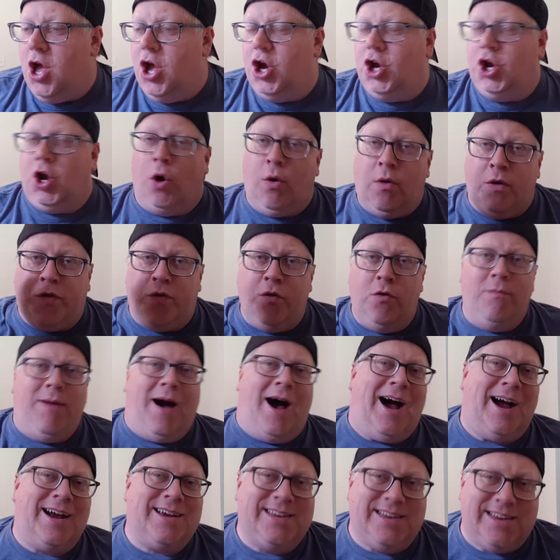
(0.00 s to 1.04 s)
going through
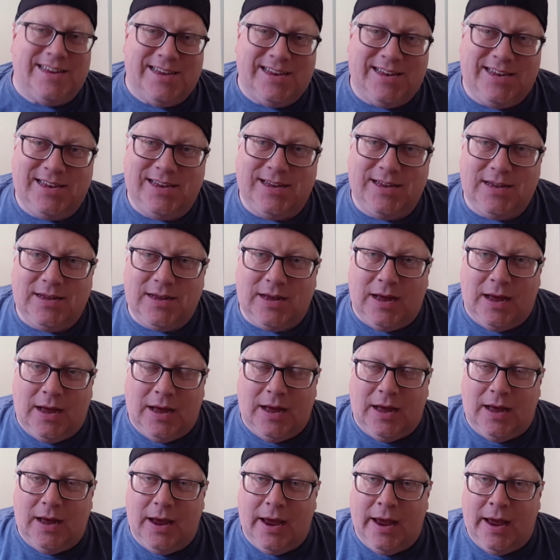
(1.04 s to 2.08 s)
boxes
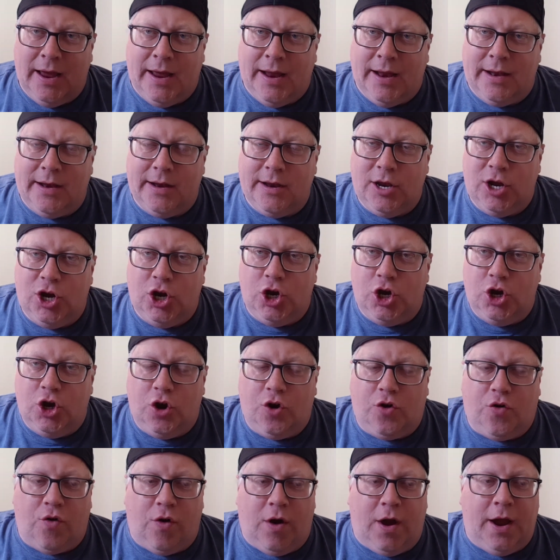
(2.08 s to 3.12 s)
and
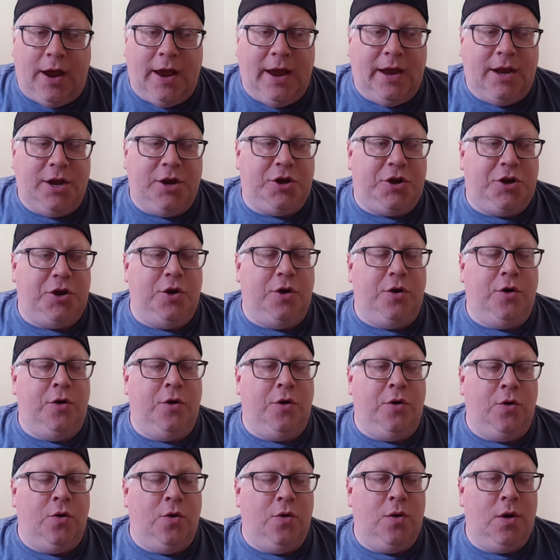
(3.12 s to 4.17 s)
trying
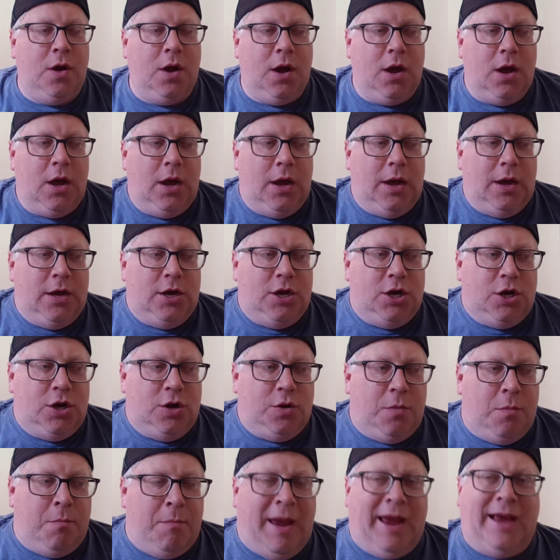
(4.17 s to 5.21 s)
to
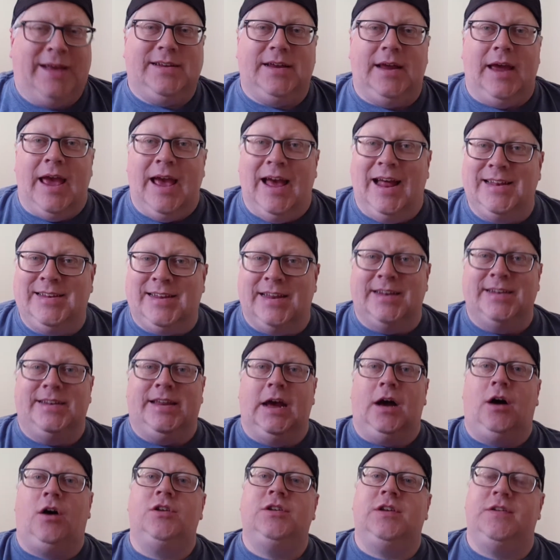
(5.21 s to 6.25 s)
make heads and
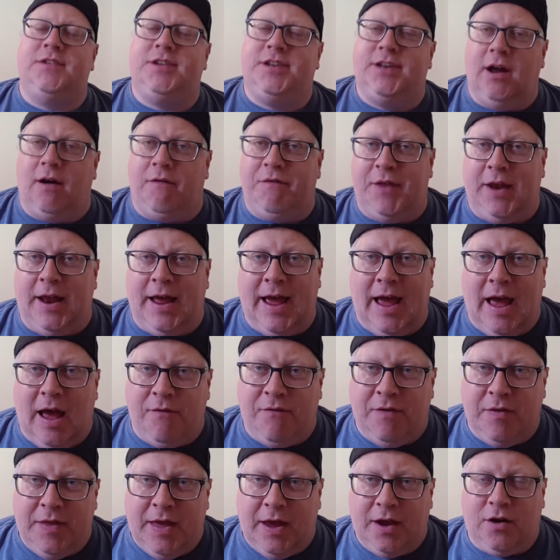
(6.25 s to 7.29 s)
tails of stuff that I
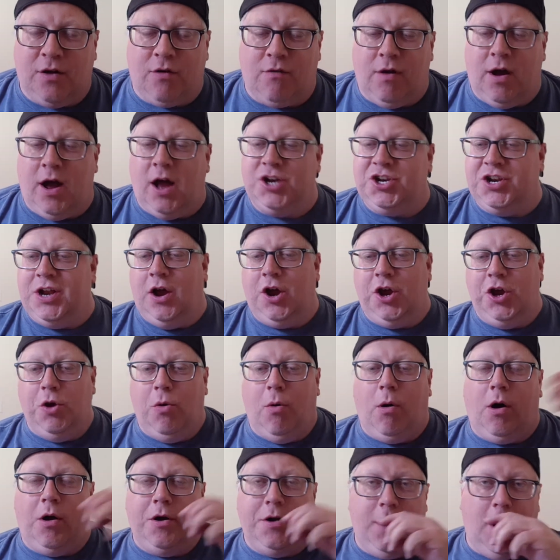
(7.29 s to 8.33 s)
have in that garage. Now, you
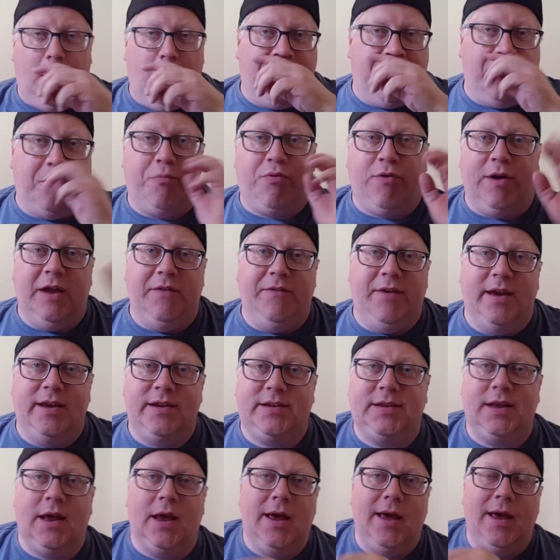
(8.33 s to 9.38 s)
all know from
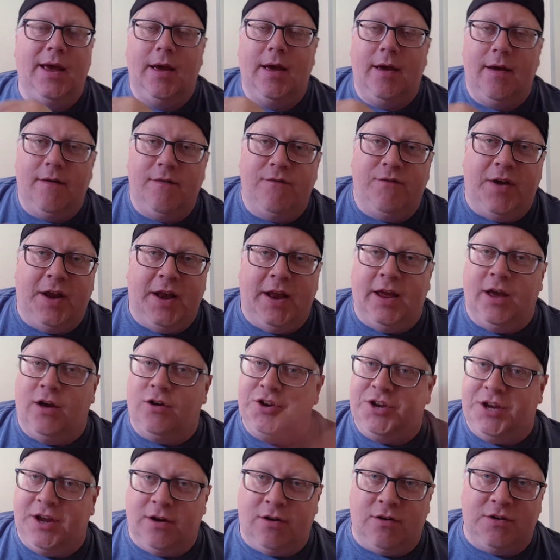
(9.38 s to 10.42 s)
previous
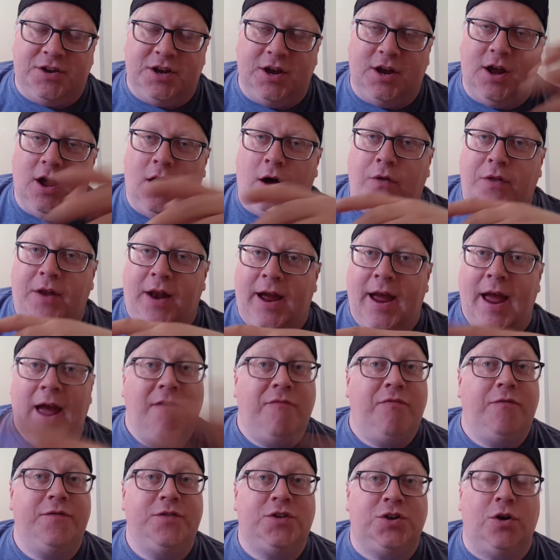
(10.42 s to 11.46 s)
videos years ago that I
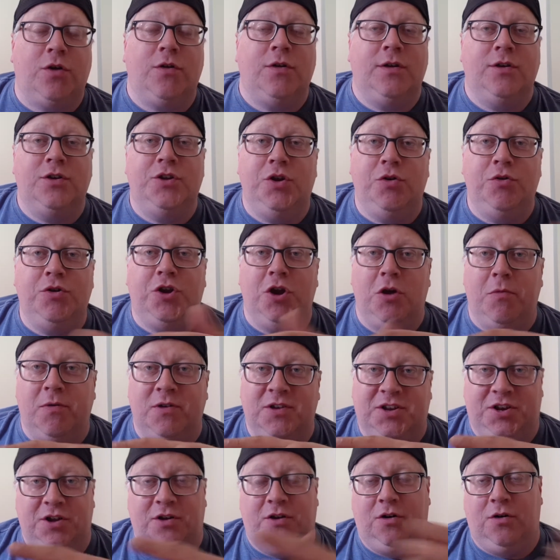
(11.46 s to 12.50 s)
have certain
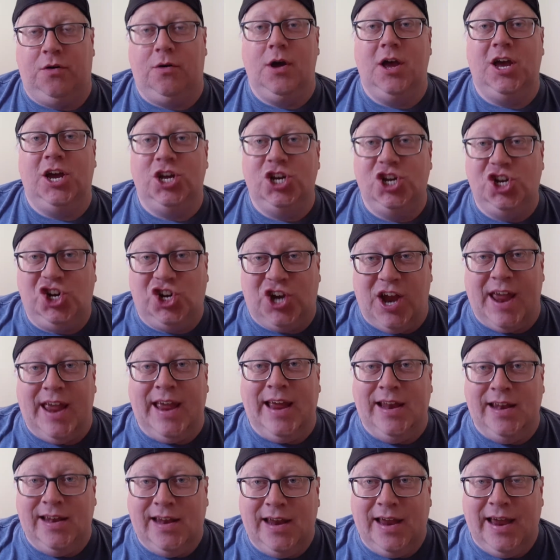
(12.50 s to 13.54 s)
YouTubers still
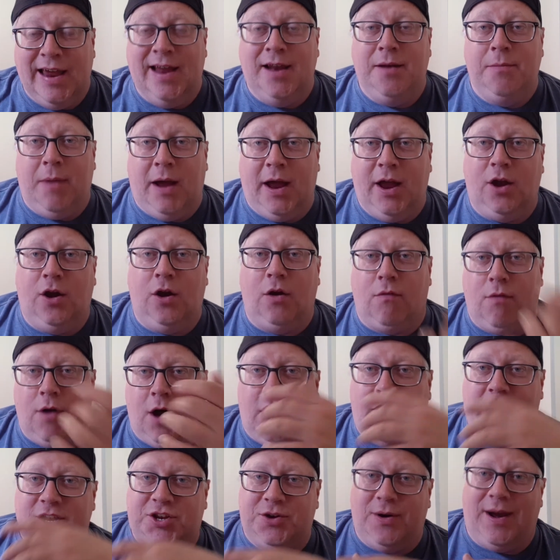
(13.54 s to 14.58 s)
chained in my
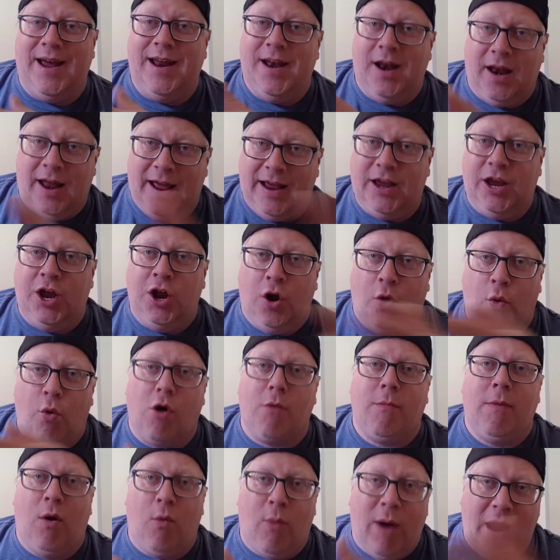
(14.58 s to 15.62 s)
garage, so I had to, like, you know,
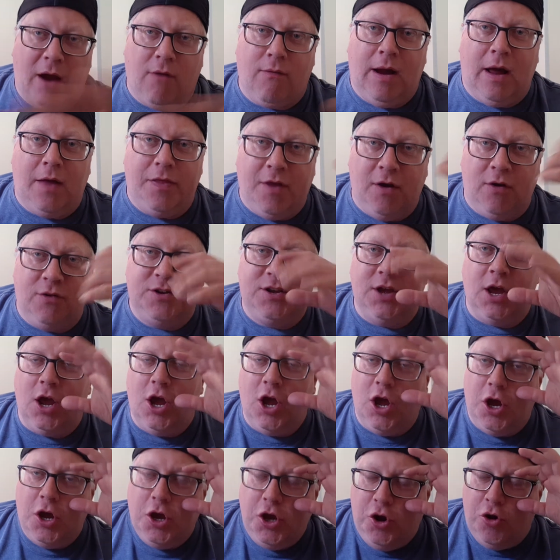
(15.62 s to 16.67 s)
work my way around those
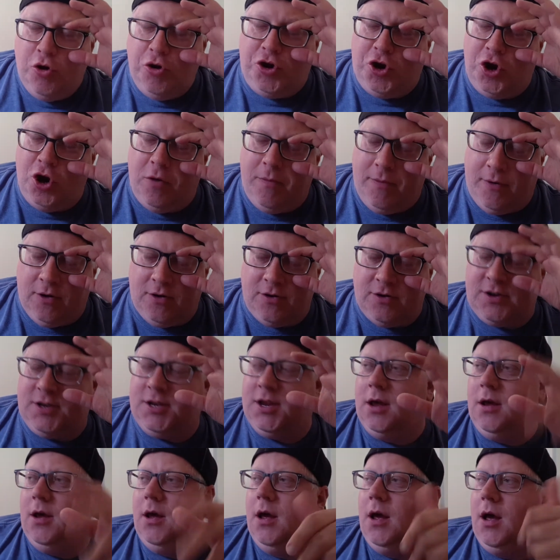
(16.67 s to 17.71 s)

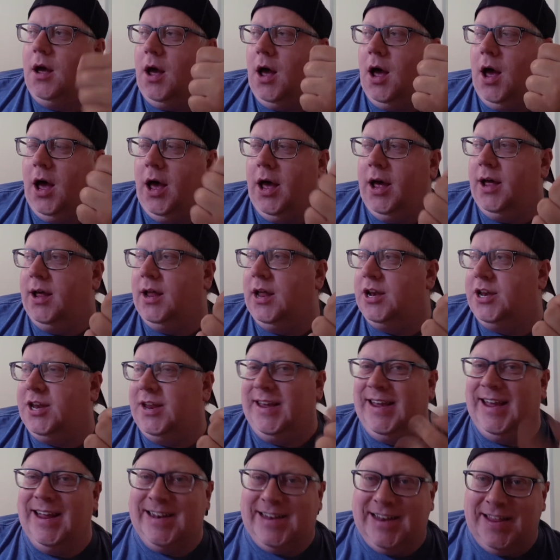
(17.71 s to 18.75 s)
YouTubers
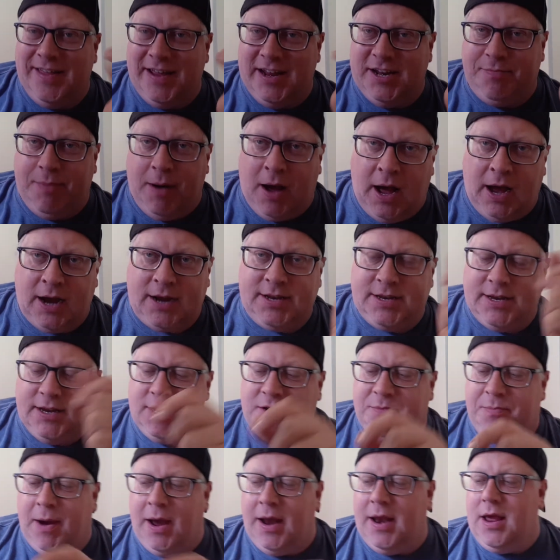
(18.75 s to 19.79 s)
to get to these
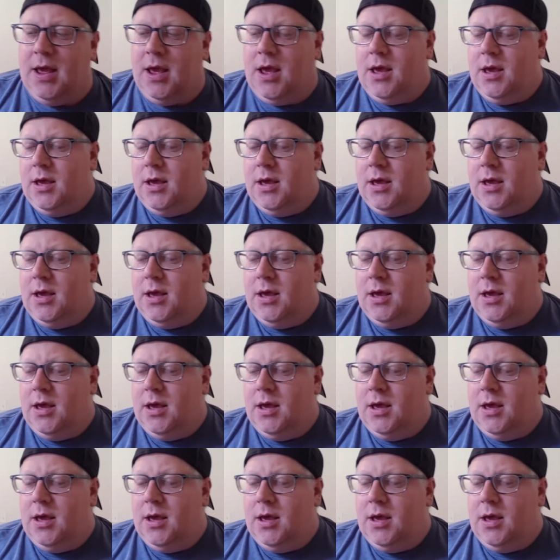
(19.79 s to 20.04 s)
boxes. But